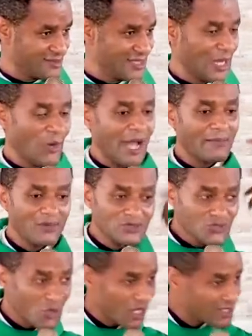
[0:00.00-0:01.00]
They were able
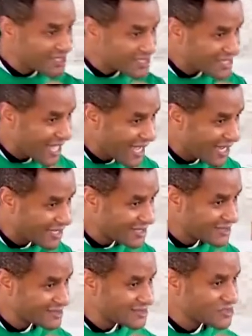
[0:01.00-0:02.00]
to
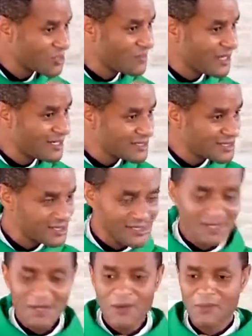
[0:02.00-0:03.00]
understand so many things.